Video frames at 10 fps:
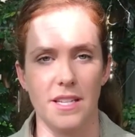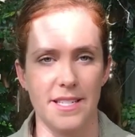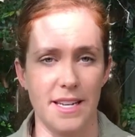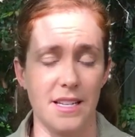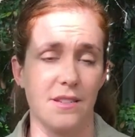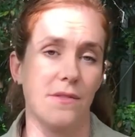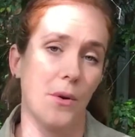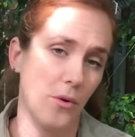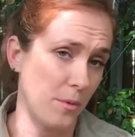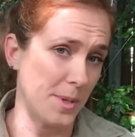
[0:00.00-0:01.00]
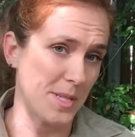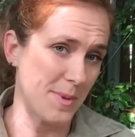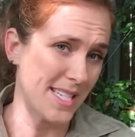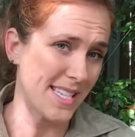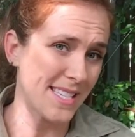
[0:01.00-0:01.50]
listed as a vulnerable
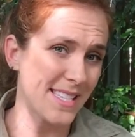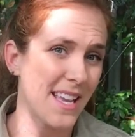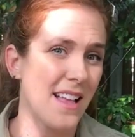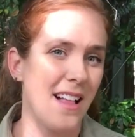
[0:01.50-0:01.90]
species,